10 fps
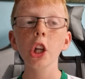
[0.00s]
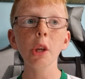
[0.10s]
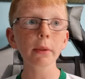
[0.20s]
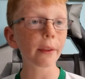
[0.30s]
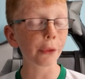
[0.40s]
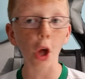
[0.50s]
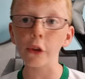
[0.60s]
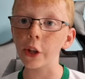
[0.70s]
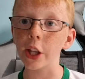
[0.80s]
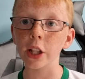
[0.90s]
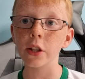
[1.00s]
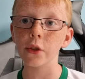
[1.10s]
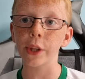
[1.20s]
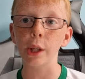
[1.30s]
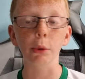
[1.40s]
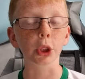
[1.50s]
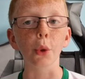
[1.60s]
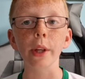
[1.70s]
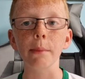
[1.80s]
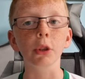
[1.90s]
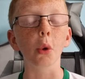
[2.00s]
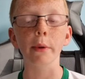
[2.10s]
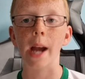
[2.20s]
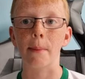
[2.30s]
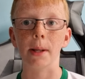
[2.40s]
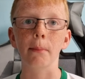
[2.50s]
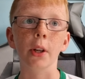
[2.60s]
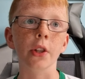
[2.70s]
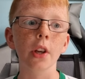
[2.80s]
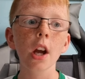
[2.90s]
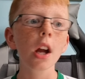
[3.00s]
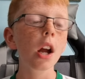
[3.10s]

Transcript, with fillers: You would have thought that this deal would go, he would go to Aberdeen because